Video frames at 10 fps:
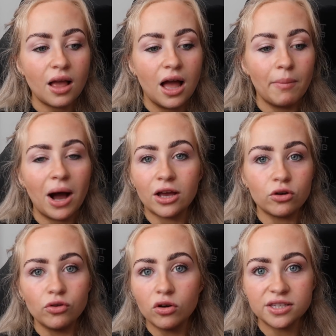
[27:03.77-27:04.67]
I
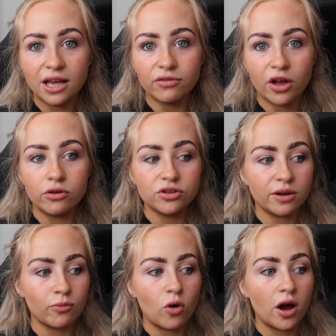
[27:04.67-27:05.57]
could not self-coach,
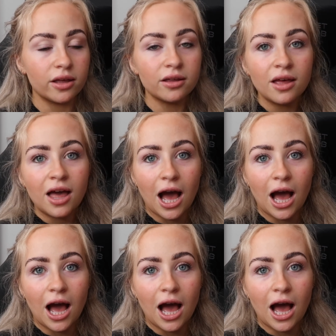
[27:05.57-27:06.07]
and I'm quite